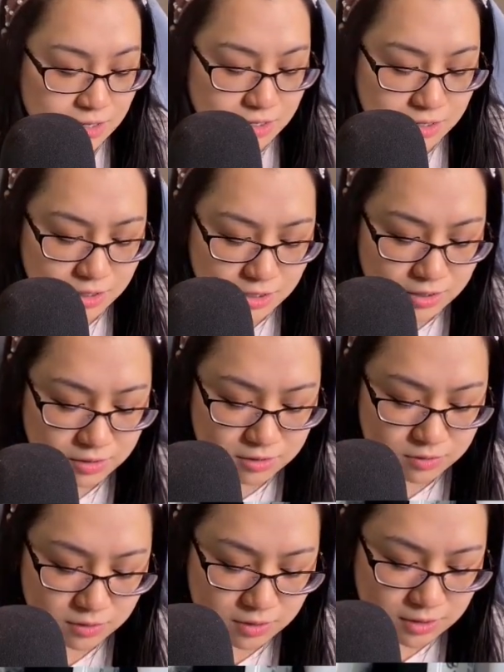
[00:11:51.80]
It
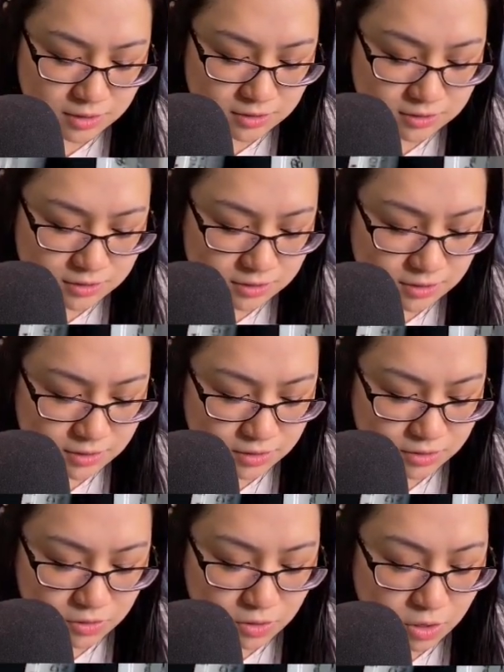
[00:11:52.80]
is
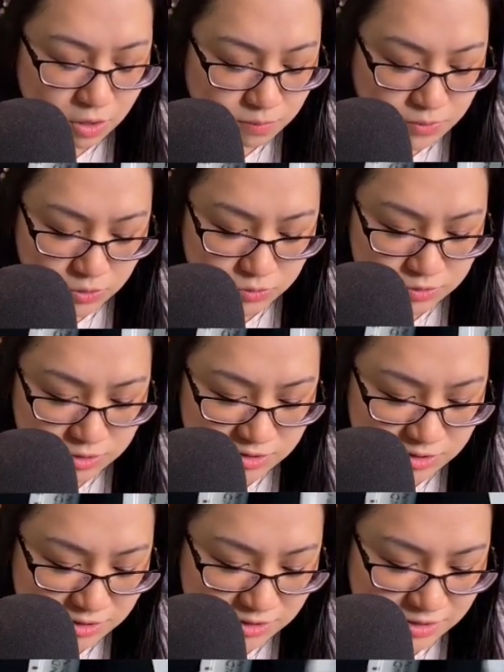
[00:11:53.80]
almost
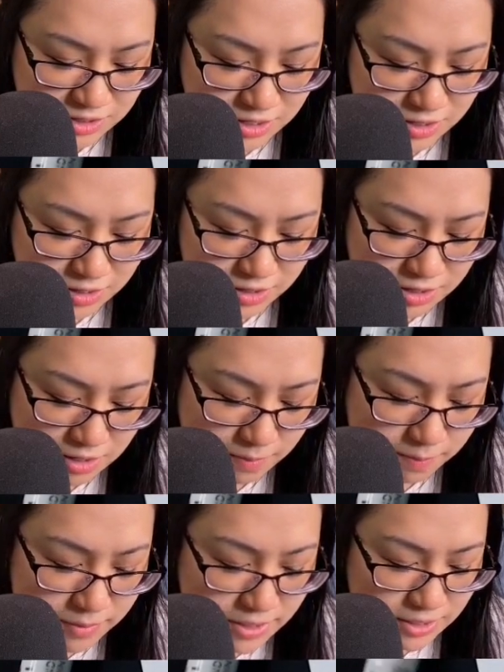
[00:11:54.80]
the area,
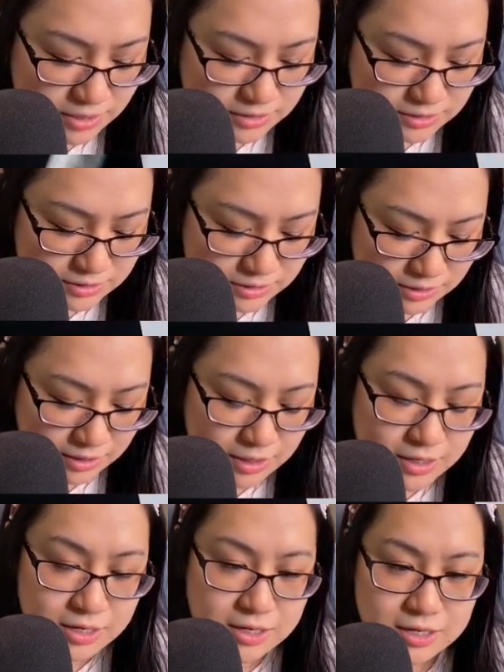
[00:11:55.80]
but
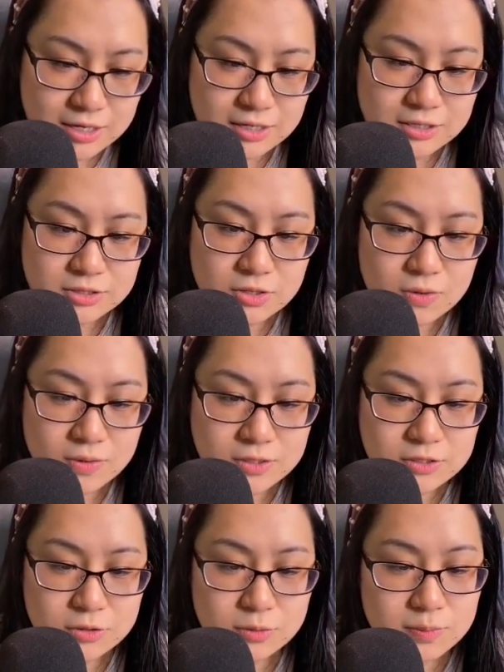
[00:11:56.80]
it is going
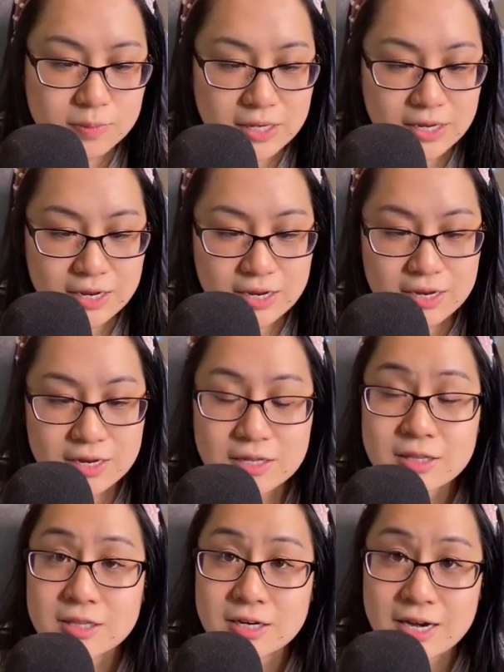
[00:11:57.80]
to be
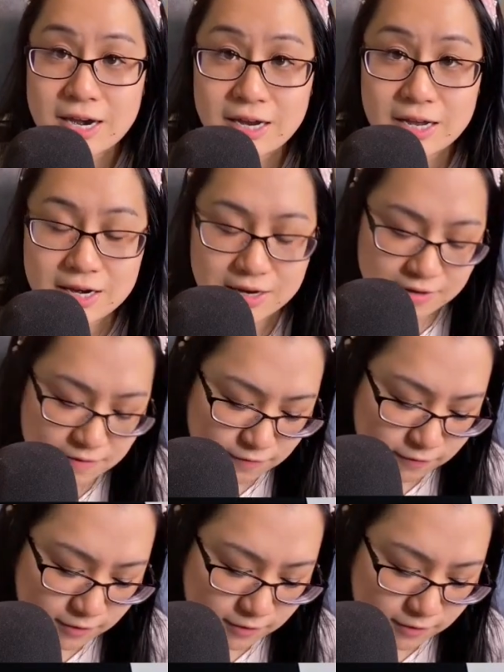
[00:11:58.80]
negative